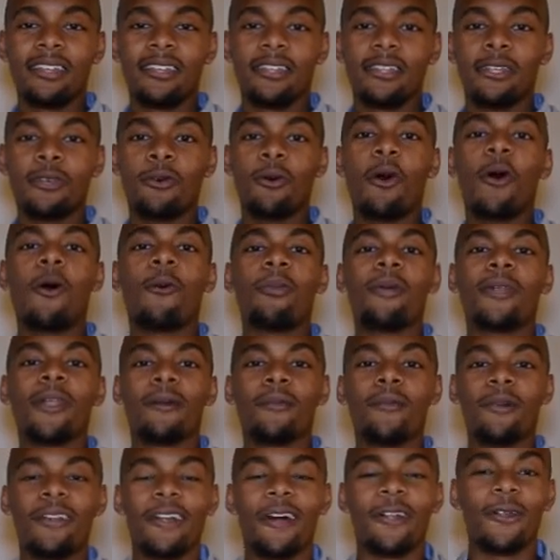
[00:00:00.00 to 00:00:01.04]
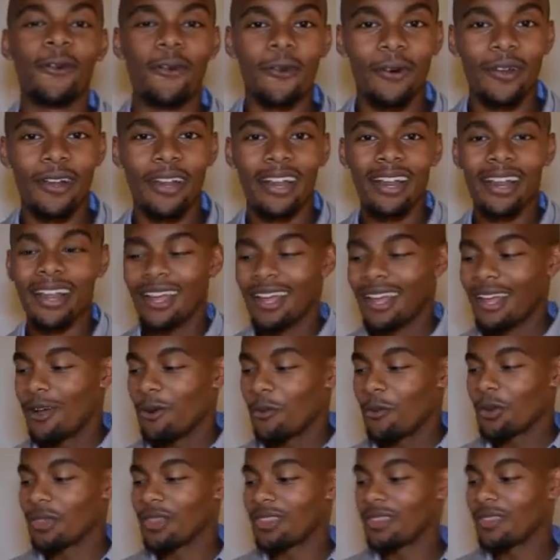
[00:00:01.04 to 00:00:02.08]
You open up another one
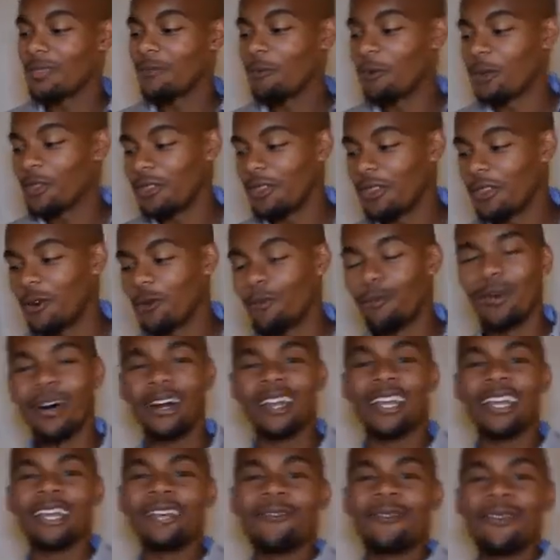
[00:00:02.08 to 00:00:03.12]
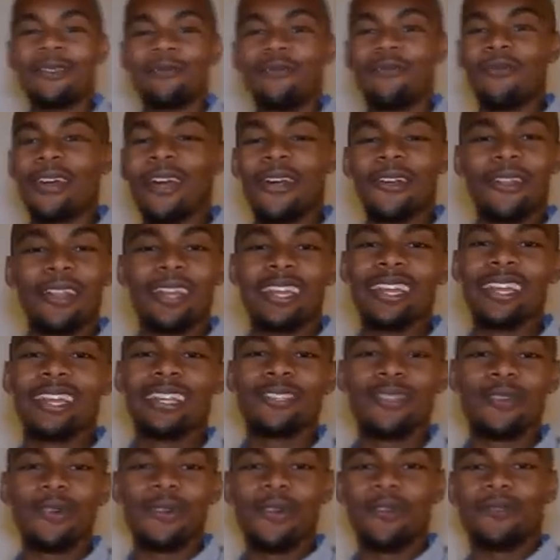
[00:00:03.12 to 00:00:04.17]
with no money, with barely any
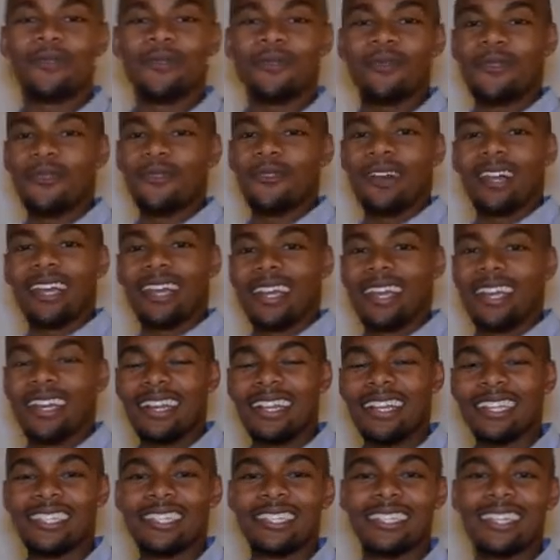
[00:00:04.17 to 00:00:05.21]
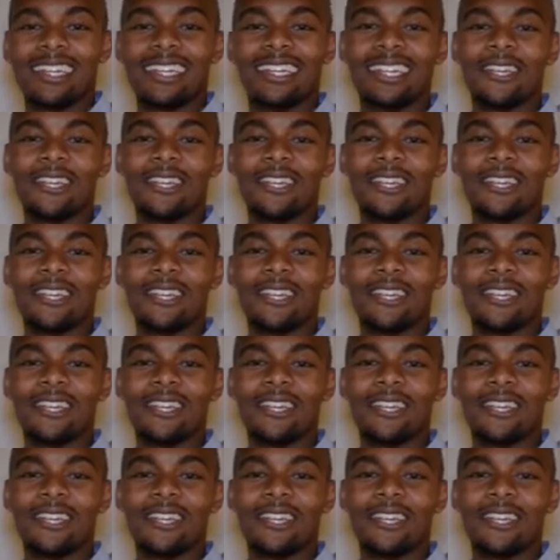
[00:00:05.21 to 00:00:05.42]
sort of recognition.